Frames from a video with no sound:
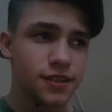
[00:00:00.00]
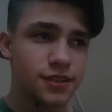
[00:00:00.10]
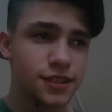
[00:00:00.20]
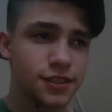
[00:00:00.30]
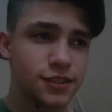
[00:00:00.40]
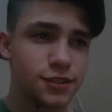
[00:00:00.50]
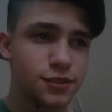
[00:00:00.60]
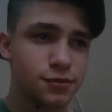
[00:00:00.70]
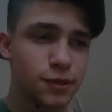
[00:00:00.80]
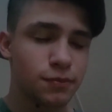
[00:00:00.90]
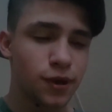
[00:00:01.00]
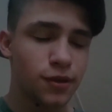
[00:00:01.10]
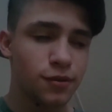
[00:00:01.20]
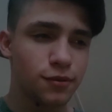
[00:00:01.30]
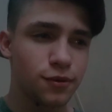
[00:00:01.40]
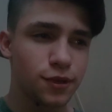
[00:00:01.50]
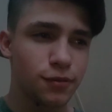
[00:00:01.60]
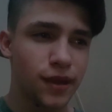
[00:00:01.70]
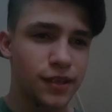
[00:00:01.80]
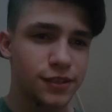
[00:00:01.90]
since we probably won't
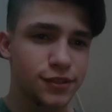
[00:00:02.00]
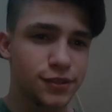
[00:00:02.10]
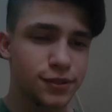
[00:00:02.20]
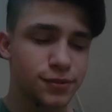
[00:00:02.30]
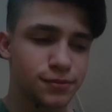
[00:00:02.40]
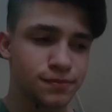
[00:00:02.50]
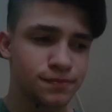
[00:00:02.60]
go back to school